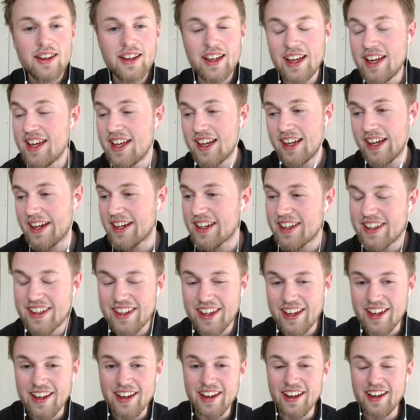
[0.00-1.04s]
like,
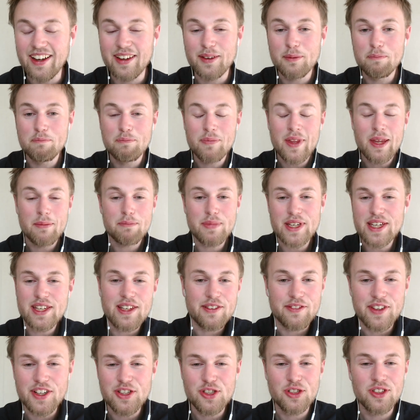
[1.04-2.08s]
uh, being a
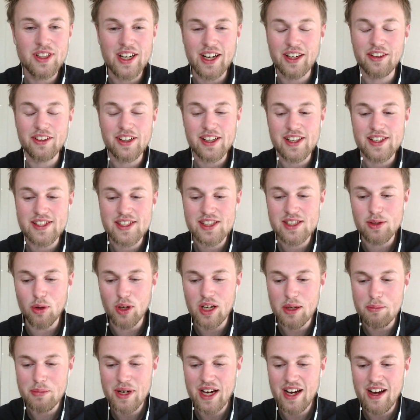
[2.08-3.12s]
visionary is all
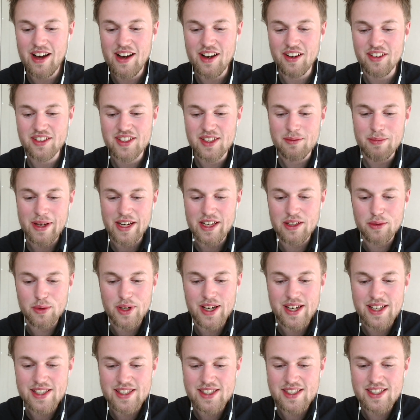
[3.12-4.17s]
about, in many
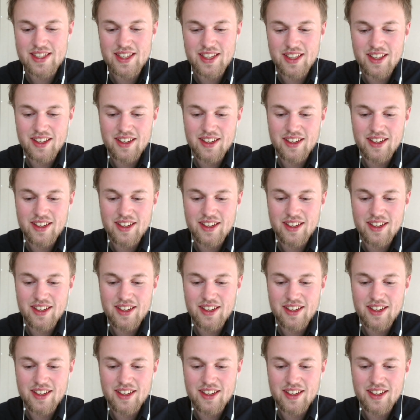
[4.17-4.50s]
ways,